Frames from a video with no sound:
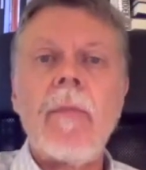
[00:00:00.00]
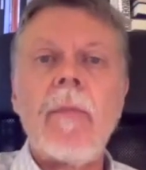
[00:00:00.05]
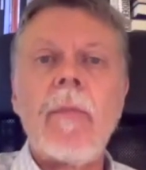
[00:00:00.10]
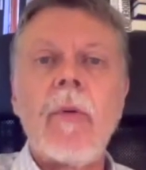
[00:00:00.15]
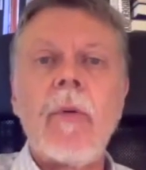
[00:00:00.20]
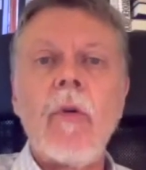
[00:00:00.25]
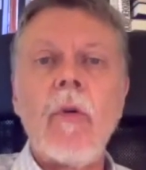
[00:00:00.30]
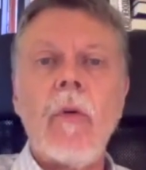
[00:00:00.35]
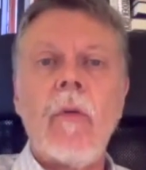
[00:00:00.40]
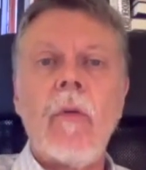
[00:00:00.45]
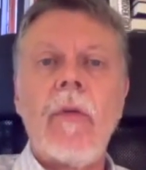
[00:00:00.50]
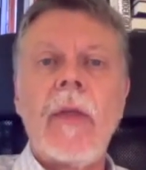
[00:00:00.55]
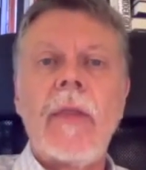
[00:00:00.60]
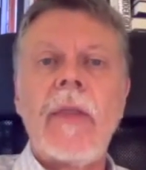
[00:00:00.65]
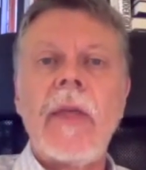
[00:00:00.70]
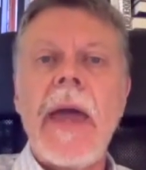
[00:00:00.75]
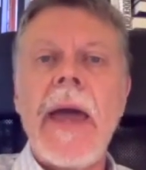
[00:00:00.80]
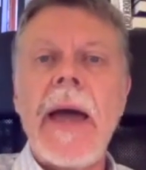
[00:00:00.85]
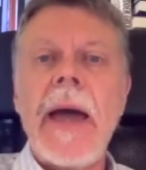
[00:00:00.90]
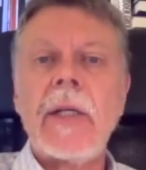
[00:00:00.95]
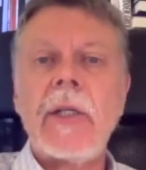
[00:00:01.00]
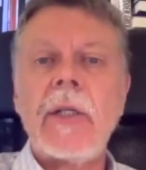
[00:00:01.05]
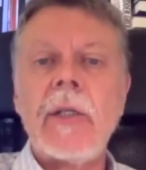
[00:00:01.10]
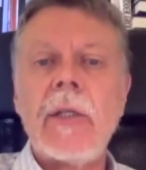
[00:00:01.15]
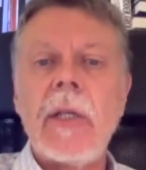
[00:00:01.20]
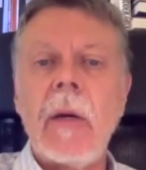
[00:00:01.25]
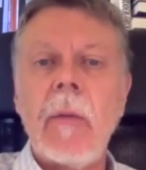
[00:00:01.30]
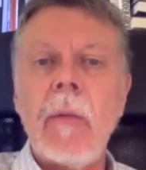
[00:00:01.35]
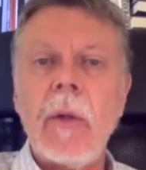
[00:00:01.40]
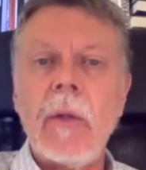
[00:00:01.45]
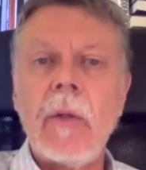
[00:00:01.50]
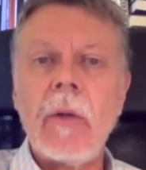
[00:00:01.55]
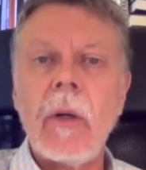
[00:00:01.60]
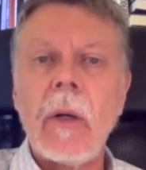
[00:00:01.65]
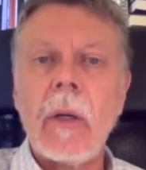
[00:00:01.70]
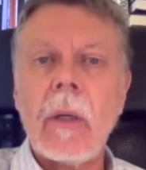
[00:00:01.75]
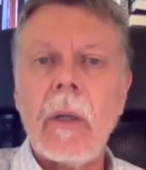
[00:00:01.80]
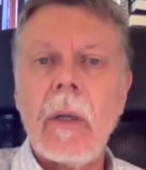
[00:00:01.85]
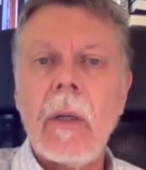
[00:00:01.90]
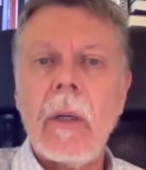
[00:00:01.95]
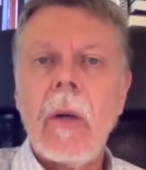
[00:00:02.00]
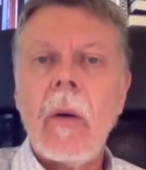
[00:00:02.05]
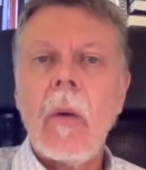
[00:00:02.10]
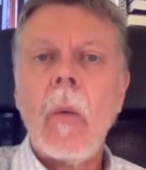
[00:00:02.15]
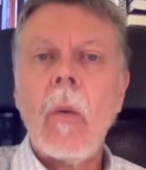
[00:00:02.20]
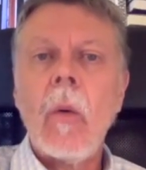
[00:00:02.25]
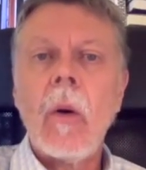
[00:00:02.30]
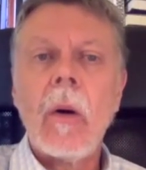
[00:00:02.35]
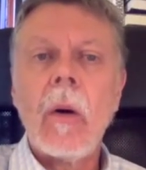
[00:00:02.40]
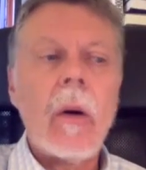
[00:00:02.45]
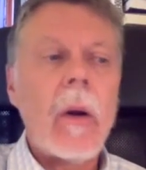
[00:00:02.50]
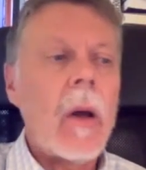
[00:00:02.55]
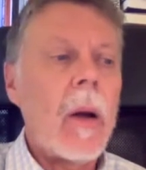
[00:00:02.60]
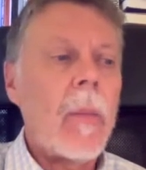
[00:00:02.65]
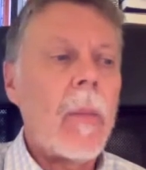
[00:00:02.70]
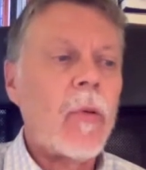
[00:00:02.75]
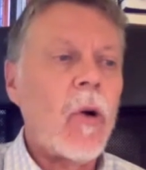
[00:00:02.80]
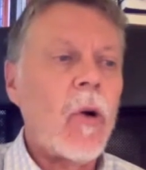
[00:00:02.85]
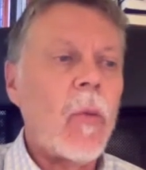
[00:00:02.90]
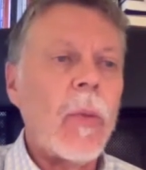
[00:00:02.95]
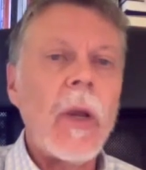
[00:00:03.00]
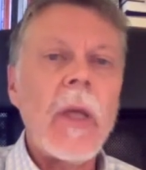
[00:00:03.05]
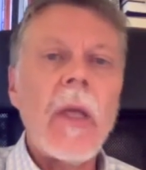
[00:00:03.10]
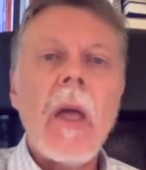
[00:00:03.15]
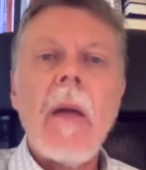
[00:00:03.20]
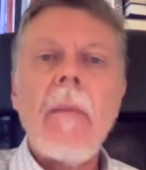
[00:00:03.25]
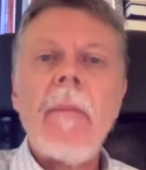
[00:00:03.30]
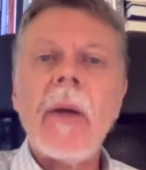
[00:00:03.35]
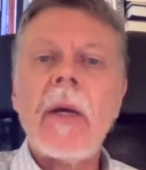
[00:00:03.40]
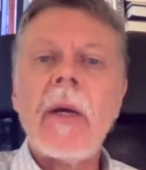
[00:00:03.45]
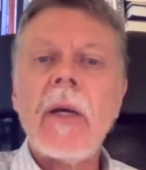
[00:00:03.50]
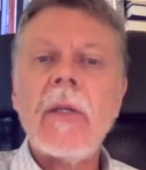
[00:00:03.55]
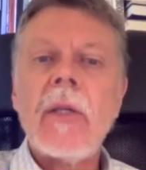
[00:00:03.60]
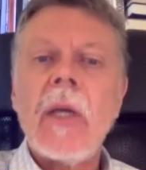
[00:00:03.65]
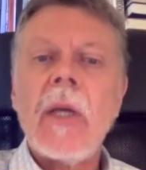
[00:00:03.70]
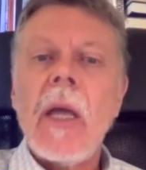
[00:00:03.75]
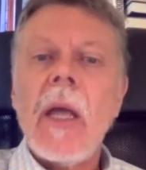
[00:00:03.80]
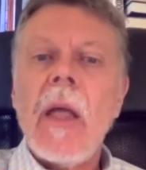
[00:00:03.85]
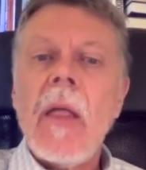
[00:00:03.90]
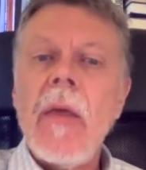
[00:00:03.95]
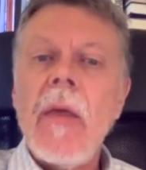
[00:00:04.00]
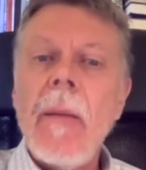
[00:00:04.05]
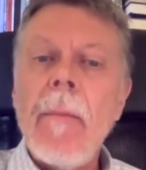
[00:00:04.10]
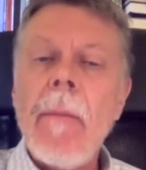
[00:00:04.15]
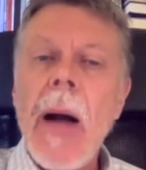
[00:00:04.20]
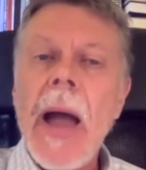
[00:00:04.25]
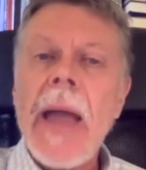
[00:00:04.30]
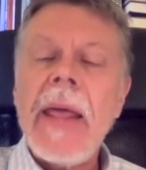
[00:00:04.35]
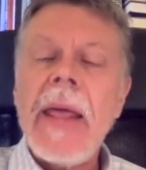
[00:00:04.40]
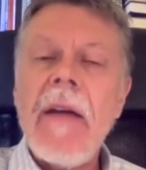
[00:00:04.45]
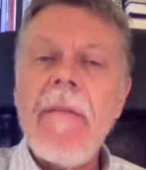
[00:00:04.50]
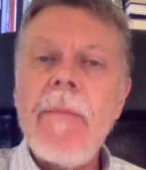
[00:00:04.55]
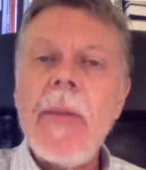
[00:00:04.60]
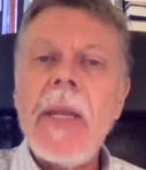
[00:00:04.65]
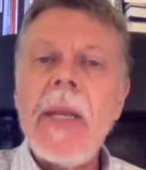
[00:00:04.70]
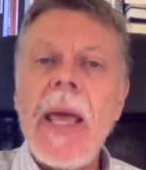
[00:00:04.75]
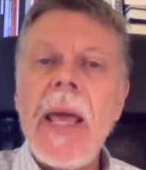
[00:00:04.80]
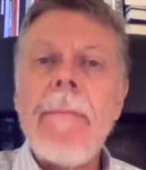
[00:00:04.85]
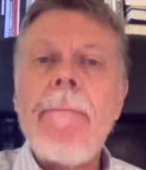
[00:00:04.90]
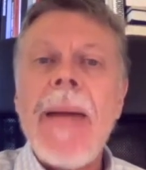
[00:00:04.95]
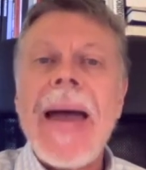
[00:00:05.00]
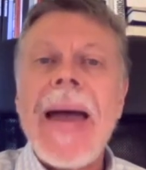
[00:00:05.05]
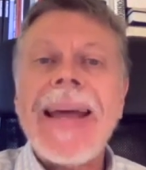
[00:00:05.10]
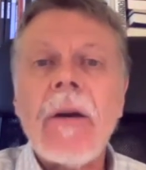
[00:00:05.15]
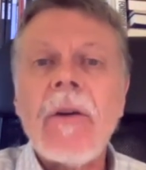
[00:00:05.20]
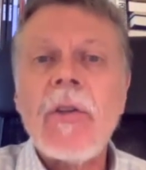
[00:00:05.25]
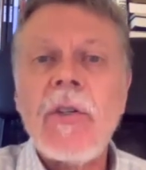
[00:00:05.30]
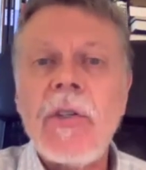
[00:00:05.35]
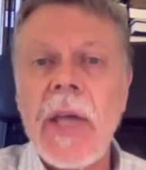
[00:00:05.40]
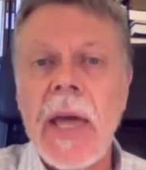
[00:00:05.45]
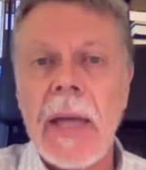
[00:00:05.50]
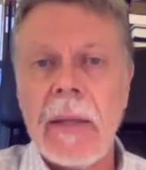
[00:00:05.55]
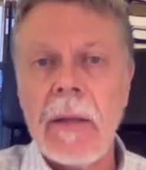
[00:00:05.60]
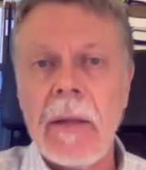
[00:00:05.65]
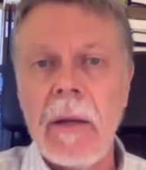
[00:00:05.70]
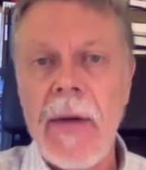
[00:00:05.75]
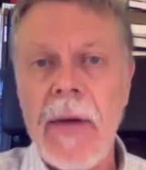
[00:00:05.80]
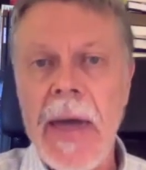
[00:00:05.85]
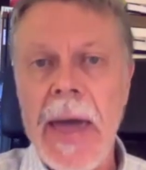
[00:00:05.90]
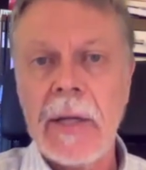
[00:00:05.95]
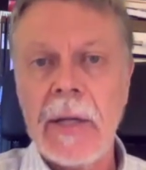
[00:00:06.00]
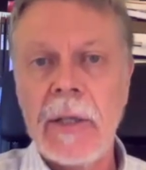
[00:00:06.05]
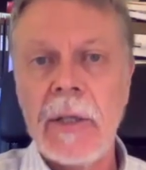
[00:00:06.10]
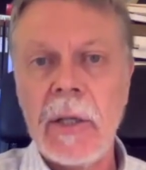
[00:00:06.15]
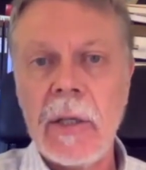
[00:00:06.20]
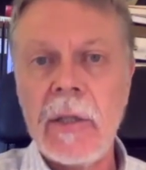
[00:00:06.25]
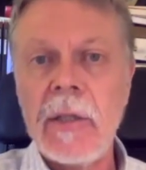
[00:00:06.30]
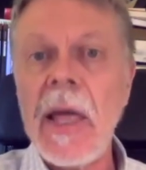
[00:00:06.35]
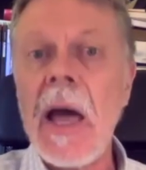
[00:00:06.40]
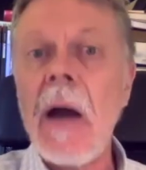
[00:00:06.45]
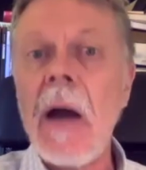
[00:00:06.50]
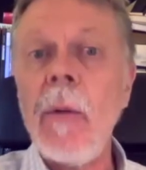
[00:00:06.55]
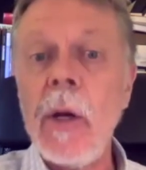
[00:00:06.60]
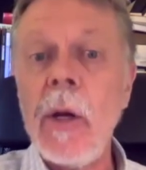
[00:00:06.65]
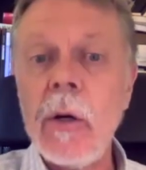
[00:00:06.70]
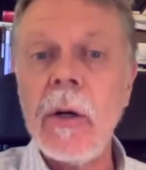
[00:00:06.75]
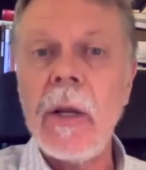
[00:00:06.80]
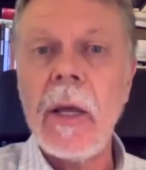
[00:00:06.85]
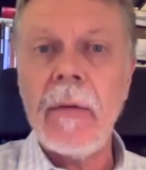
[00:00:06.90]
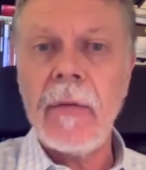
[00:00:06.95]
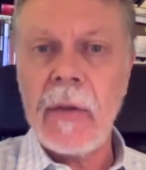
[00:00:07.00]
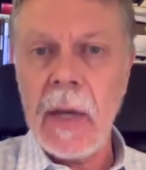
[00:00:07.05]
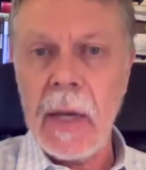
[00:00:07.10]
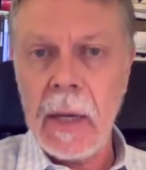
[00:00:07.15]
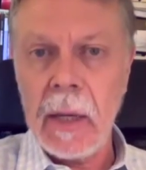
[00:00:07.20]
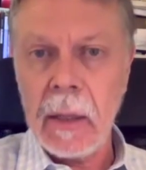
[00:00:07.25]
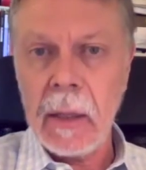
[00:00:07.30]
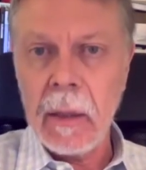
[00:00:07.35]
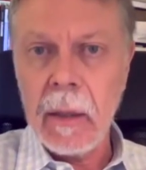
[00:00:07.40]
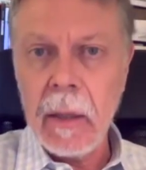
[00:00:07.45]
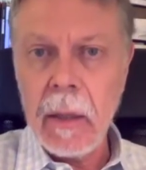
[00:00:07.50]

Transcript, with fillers: prove that the actions that we took were appropriate, because there might have been a better set of actions that we could have taken.